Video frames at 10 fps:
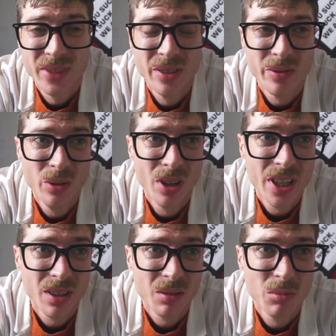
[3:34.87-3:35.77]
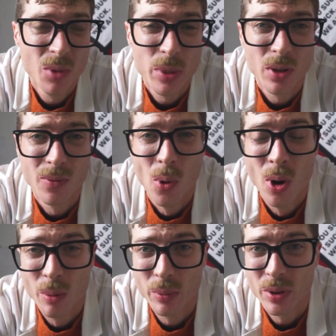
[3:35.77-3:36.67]
If you like the bit of
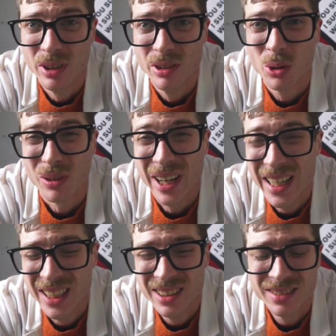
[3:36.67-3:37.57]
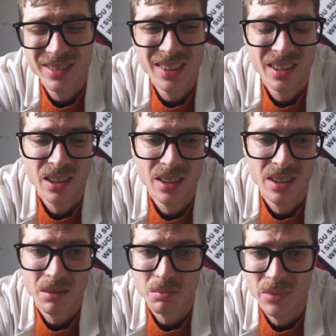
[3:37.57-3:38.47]
warmth and grain,
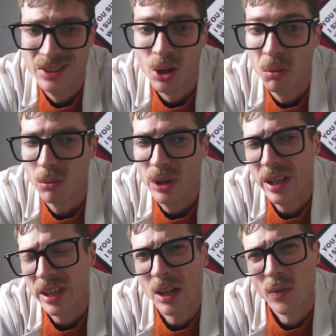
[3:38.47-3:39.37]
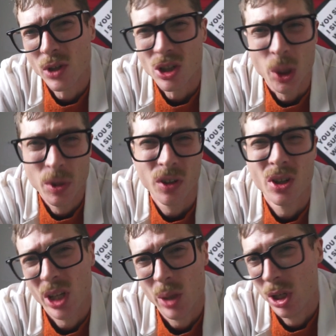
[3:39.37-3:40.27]
and don't really care for sharpness
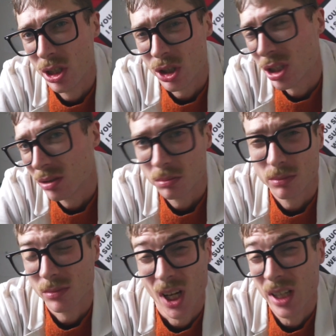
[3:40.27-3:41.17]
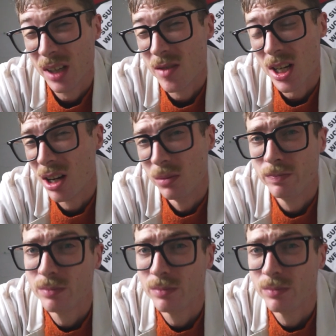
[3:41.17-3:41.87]
all that much, I'd give it a go.